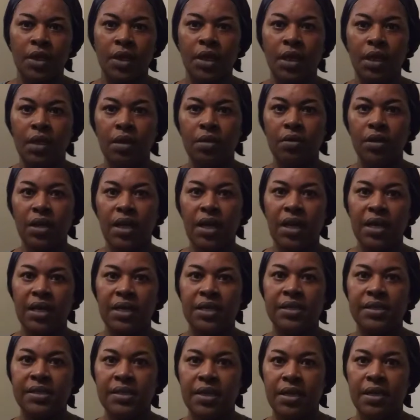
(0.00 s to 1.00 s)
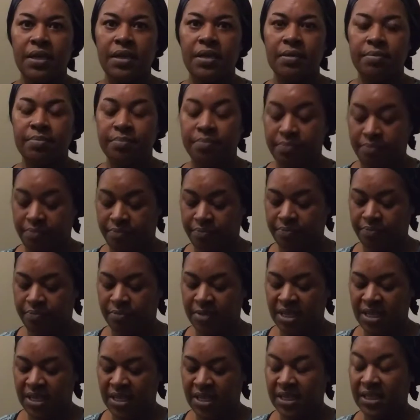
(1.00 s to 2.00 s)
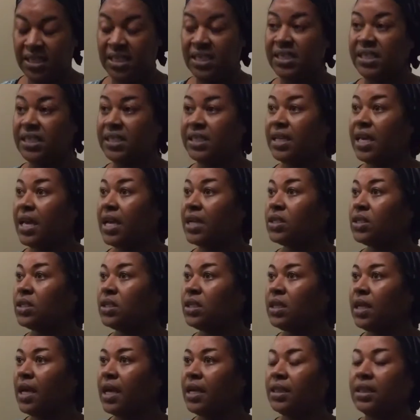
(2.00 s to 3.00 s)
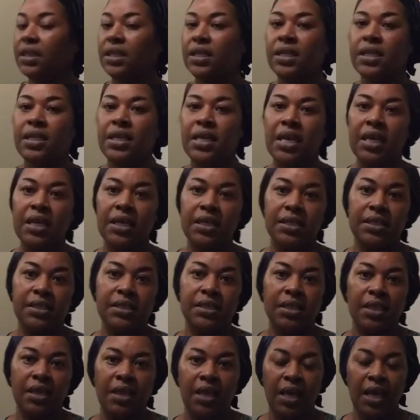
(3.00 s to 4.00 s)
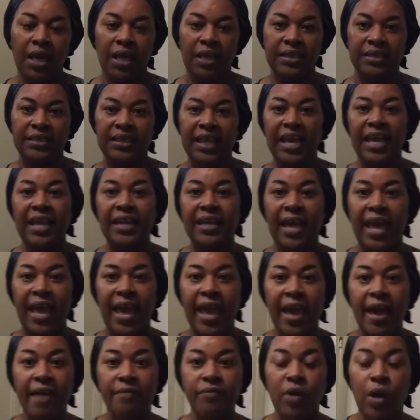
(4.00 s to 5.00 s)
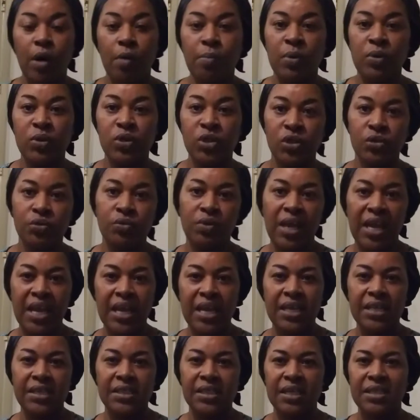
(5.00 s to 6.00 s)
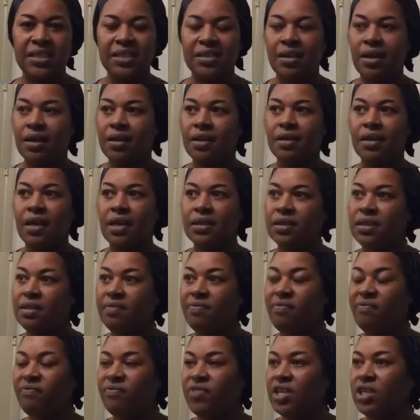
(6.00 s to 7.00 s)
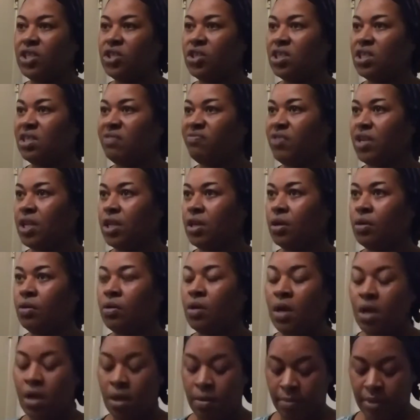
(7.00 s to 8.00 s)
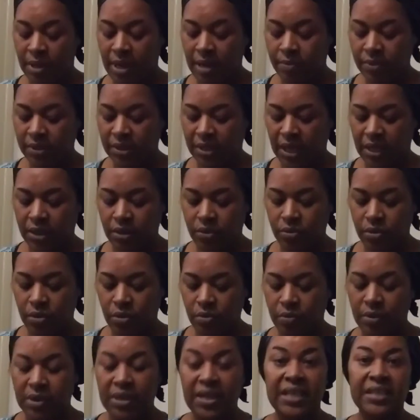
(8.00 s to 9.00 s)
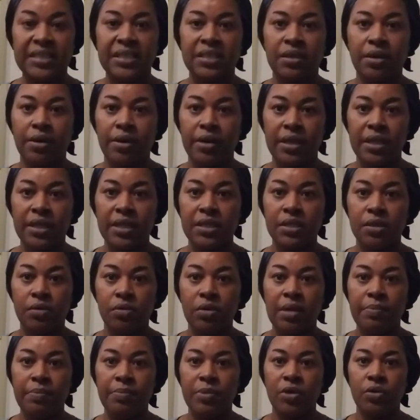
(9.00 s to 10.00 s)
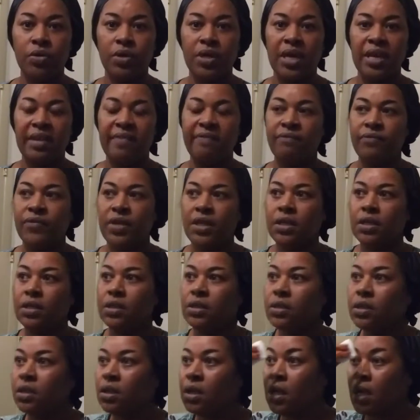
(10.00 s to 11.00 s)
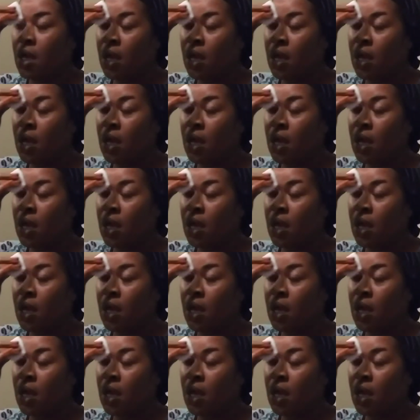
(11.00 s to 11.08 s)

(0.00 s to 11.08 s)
Hello guys, this is actually like the next day and a half, almost 2 days. I started not to even finish this video, but I was like, you know what, I started it, so let me go ahead and finish.